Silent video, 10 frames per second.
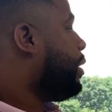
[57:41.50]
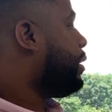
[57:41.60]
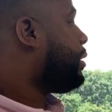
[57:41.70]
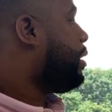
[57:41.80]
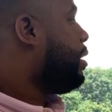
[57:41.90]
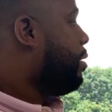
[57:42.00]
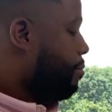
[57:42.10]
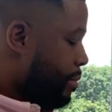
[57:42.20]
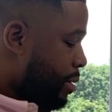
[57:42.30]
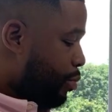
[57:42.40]
is,
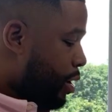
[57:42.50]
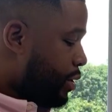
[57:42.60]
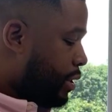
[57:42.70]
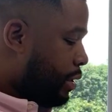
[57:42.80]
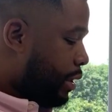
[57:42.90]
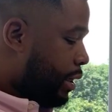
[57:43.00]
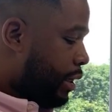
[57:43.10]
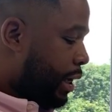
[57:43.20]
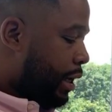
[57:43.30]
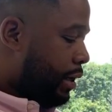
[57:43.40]
me personally,
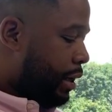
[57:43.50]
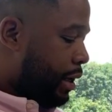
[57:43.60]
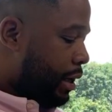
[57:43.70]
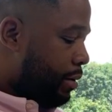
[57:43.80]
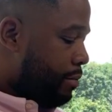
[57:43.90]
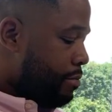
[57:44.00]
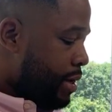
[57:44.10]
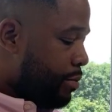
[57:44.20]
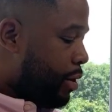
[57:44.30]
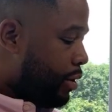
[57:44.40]

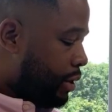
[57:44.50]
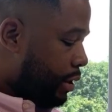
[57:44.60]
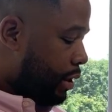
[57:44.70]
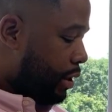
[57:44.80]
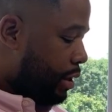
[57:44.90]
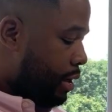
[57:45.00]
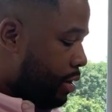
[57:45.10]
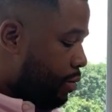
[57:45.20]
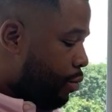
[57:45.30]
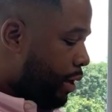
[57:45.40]
me personally,
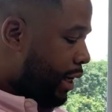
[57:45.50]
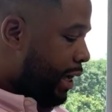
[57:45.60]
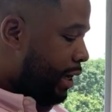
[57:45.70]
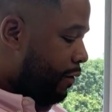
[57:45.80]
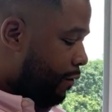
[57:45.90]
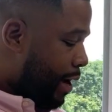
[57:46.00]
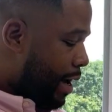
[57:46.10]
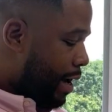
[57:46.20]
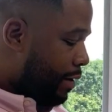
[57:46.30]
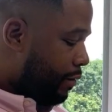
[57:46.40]

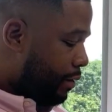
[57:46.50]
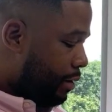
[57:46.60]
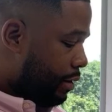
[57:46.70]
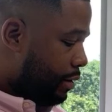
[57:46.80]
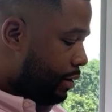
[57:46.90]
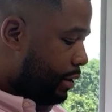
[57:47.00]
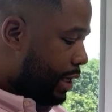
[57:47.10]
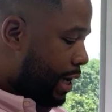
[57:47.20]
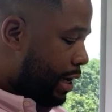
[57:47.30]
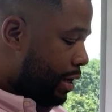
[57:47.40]
185
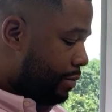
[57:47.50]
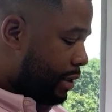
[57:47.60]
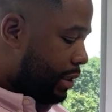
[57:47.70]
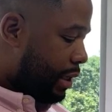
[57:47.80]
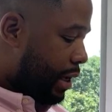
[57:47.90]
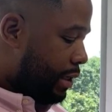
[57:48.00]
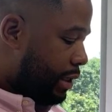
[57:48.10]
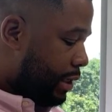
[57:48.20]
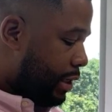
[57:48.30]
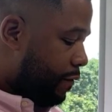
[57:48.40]
times, let's say
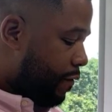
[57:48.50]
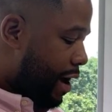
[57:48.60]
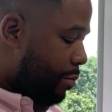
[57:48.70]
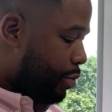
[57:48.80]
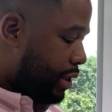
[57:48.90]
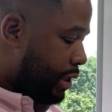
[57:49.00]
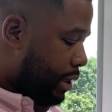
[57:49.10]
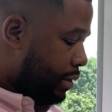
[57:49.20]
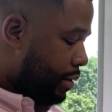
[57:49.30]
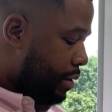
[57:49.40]

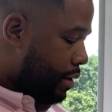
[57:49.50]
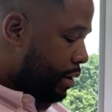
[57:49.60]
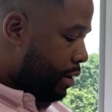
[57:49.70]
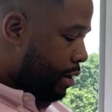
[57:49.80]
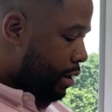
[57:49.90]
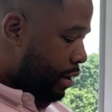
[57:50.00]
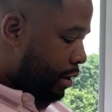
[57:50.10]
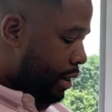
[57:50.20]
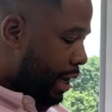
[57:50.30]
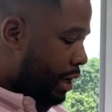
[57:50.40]
65%,
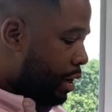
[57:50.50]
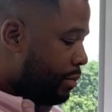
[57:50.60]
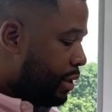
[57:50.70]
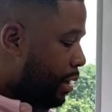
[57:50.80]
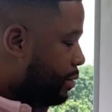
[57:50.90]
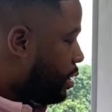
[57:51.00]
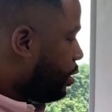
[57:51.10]
that comes up to